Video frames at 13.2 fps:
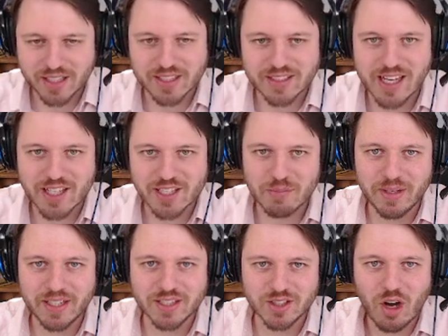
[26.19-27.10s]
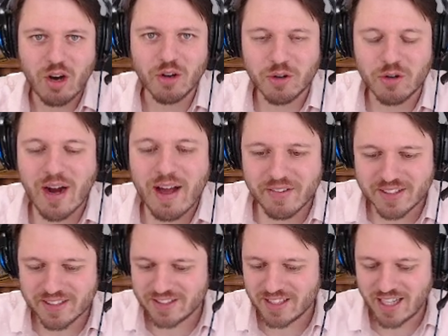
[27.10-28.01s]
It's not as big as all graphic
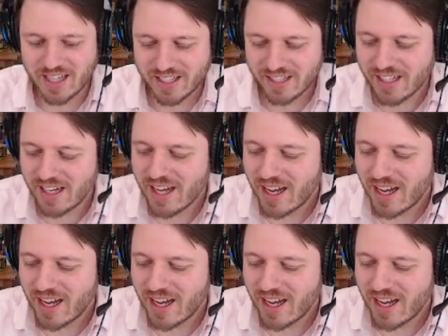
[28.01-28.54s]
design,